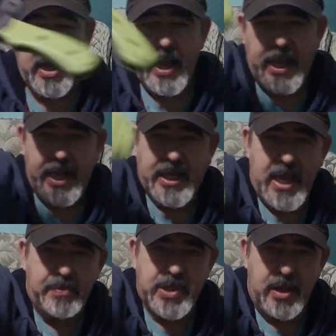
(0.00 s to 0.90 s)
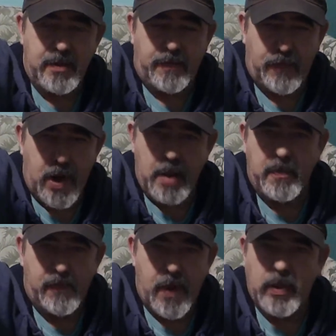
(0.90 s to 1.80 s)
It keeps it from
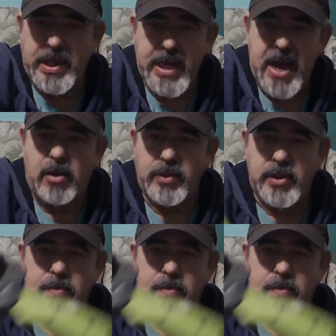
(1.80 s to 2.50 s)
falling out.